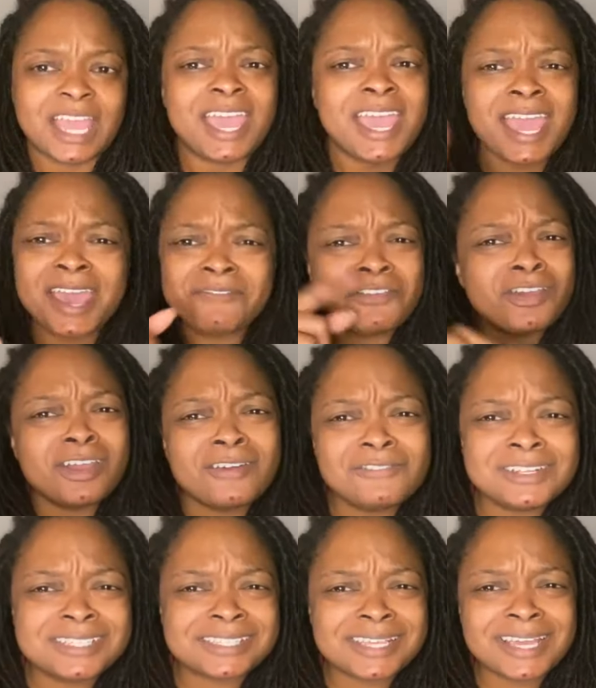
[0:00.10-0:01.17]
Have you
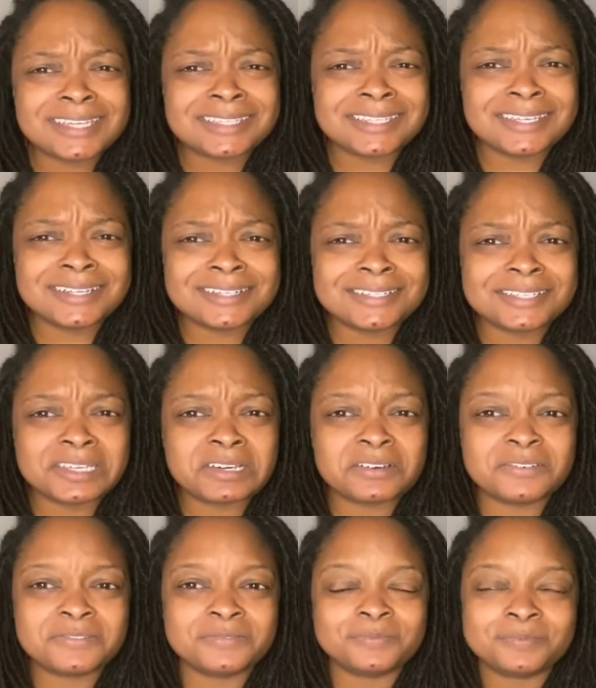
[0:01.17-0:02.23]
ever said to
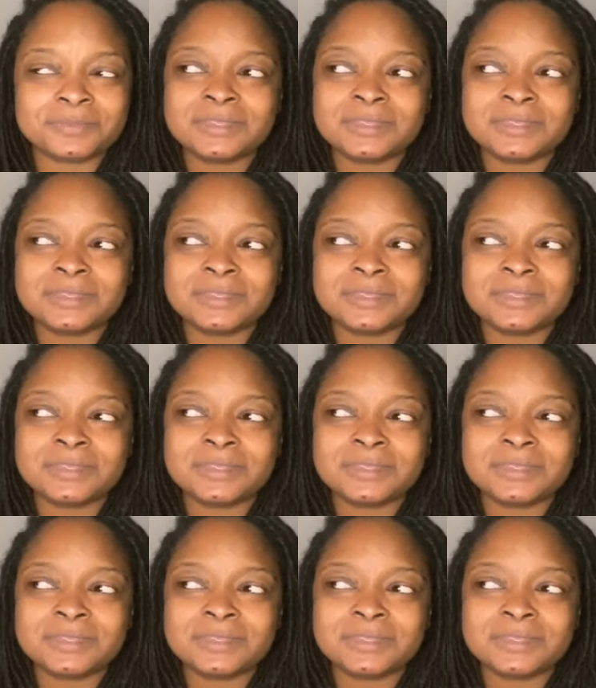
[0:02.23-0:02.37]
yourself,